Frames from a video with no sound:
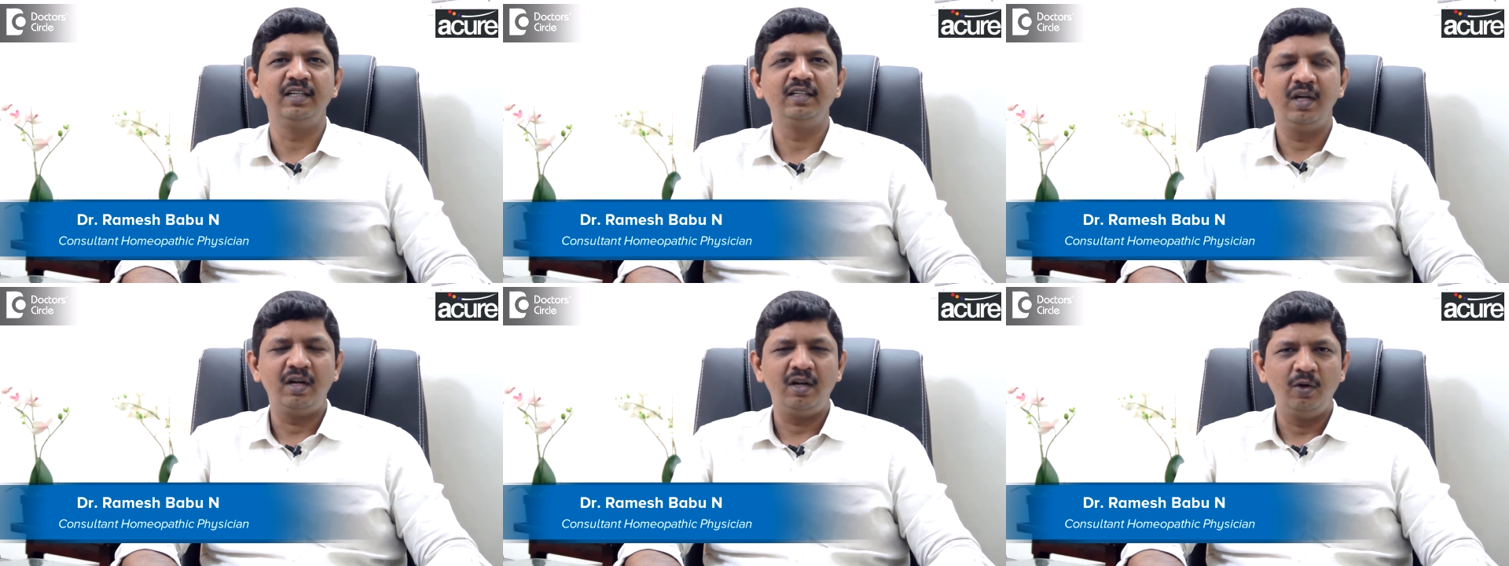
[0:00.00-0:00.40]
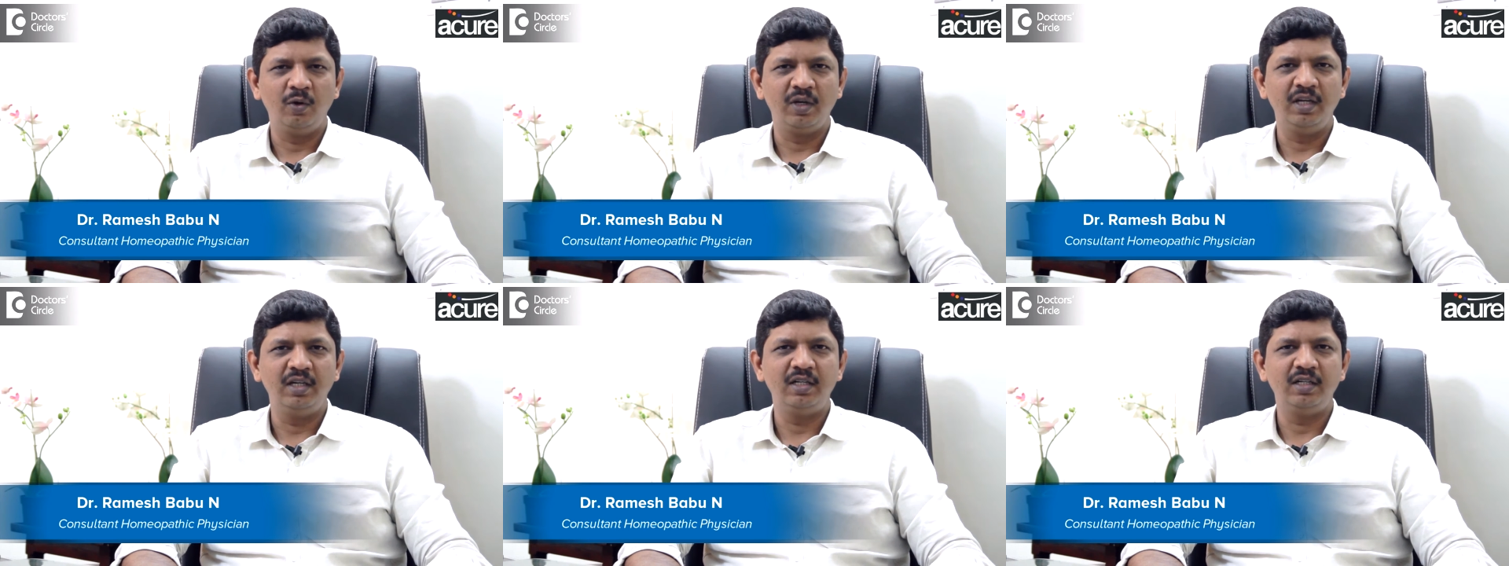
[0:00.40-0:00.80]
We are
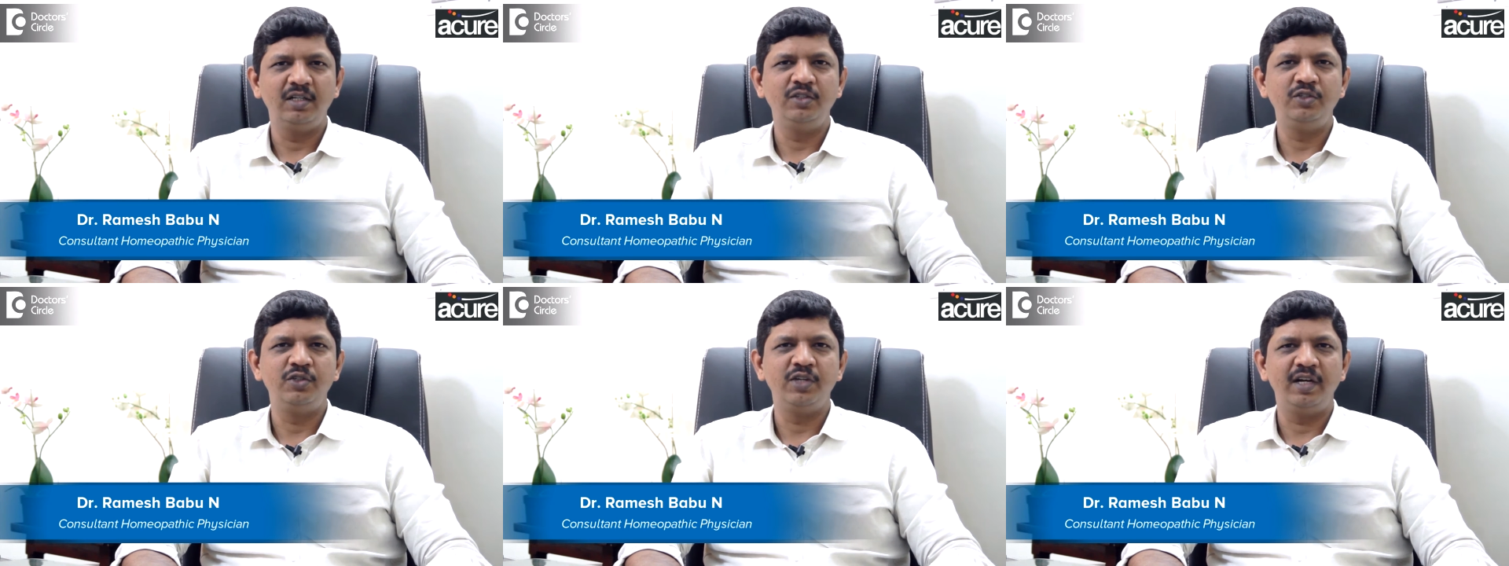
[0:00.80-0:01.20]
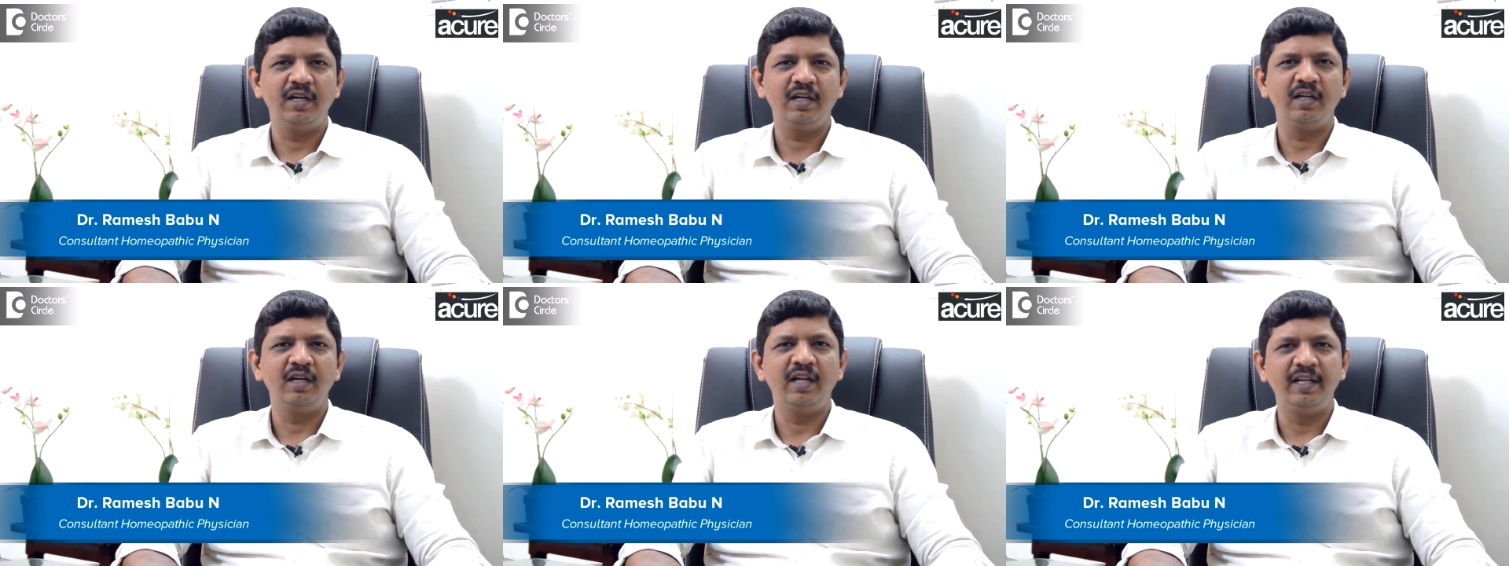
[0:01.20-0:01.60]
located in
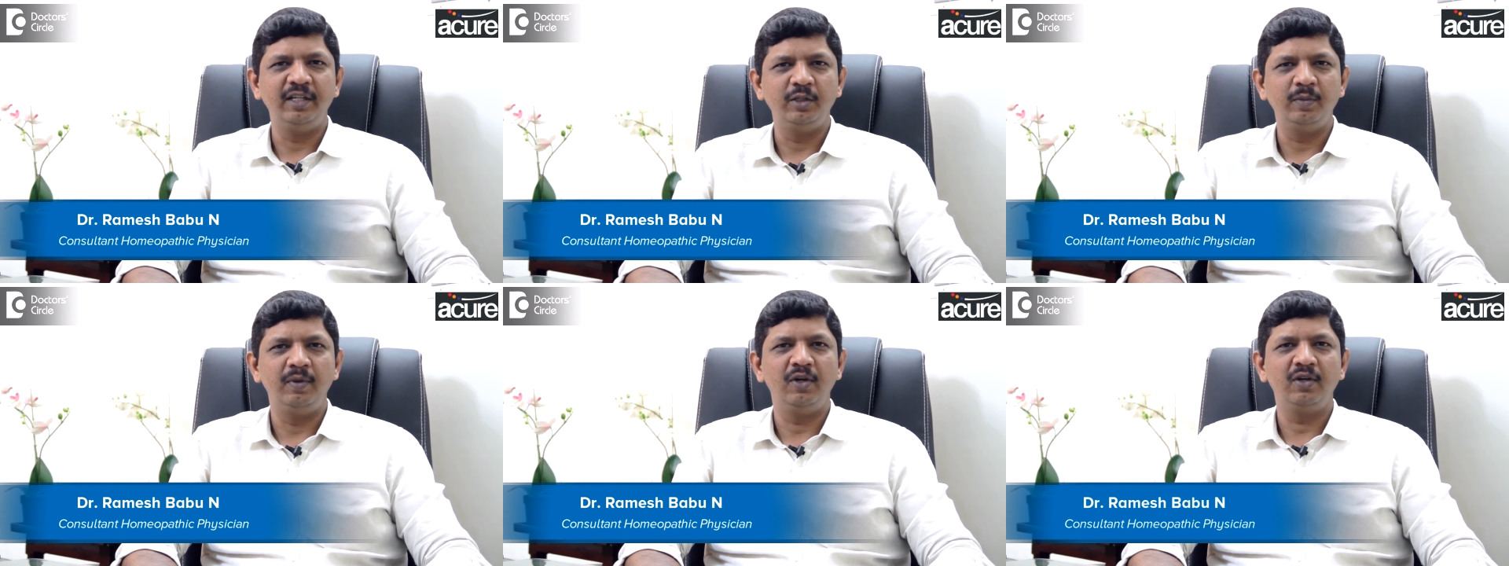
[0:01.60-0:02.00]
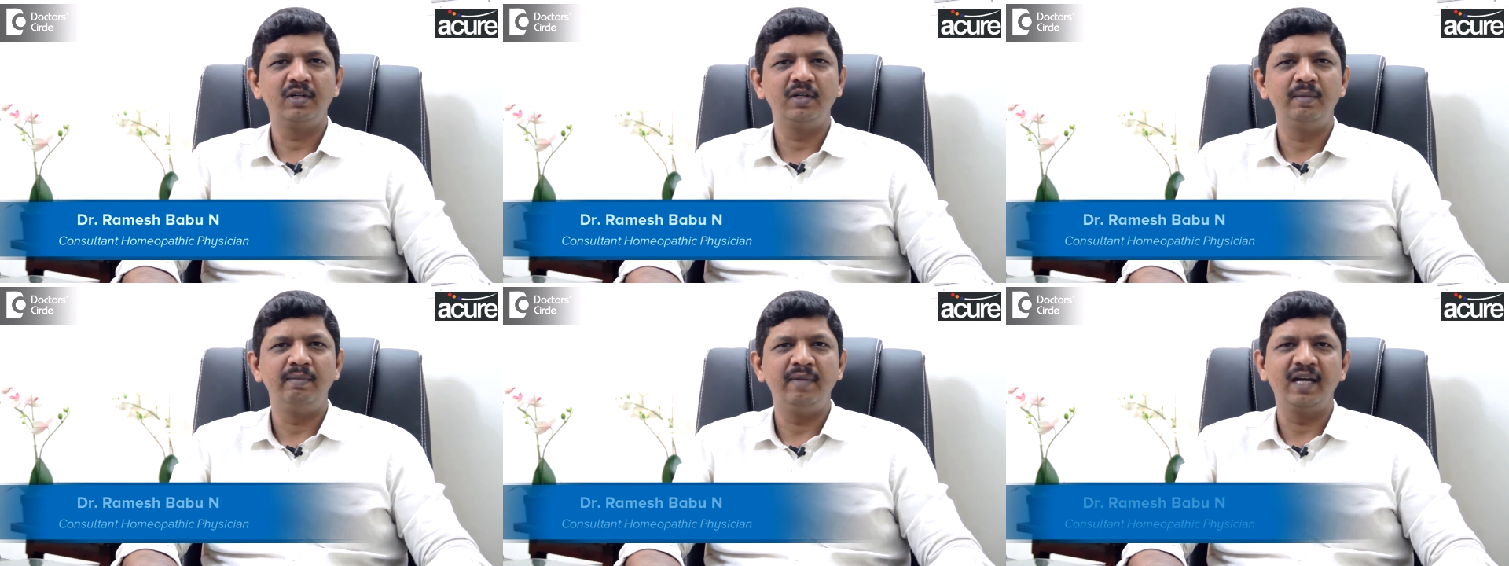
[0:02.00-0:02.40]
Jayanagar ninth
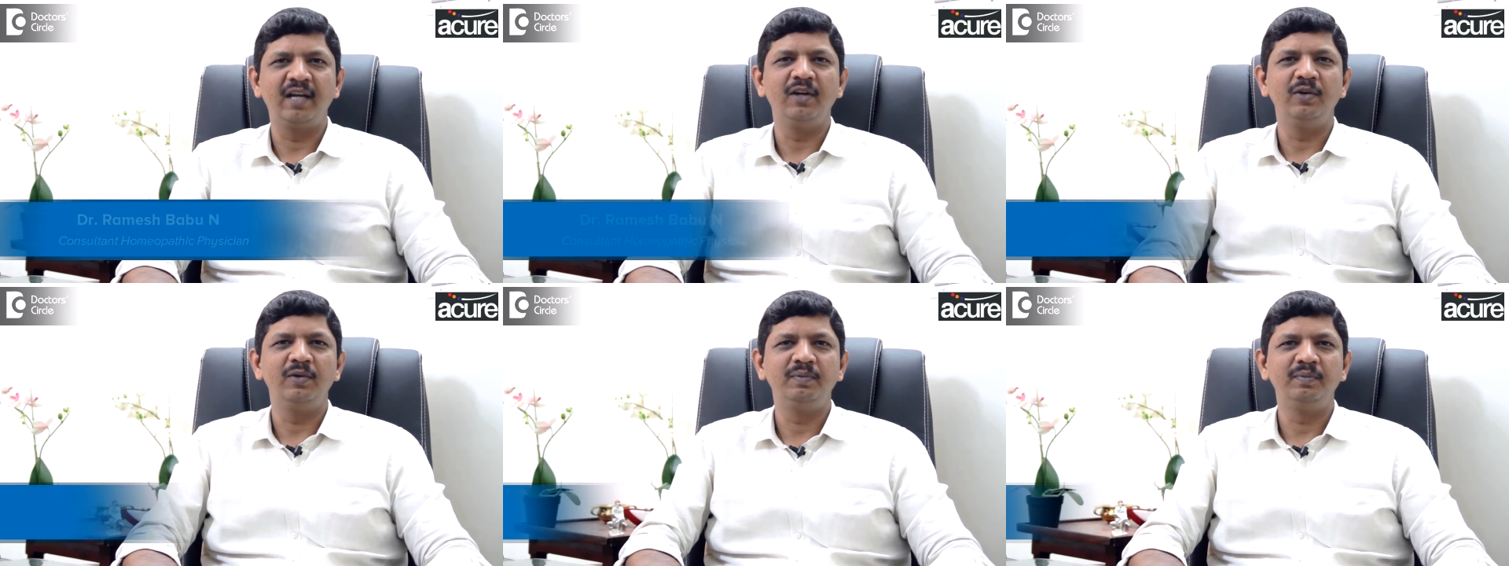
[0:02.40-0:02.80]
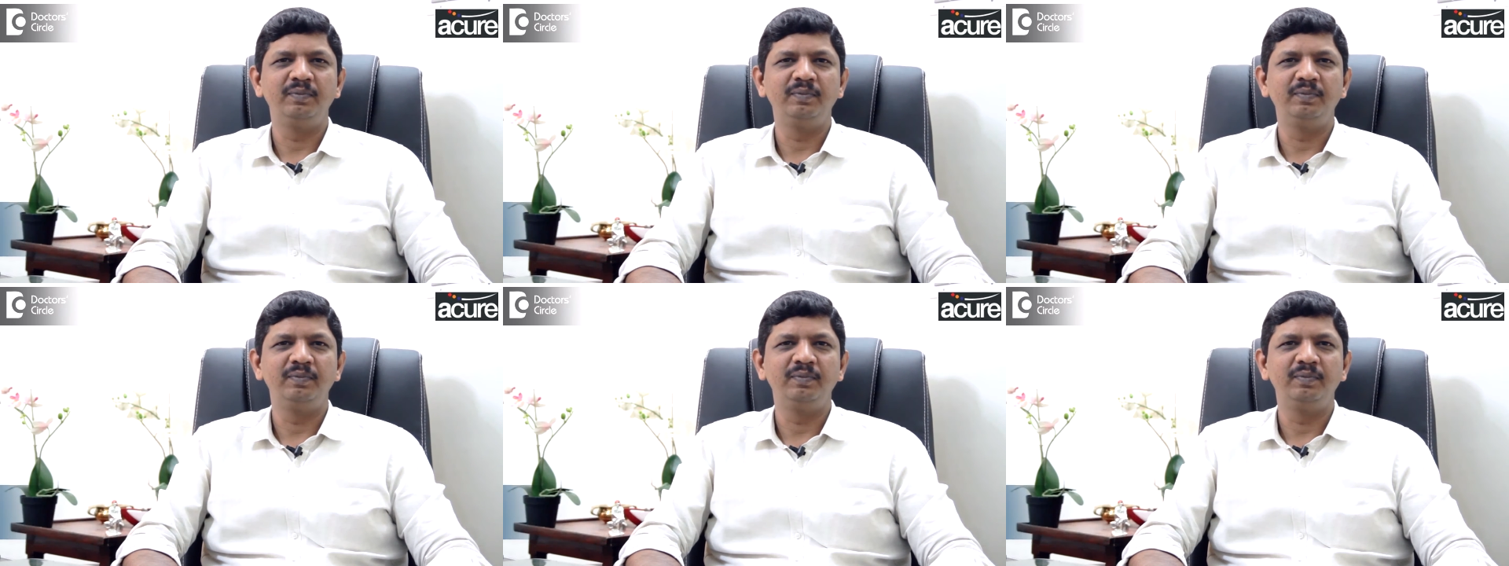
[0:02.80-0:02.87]
block, Bangalore.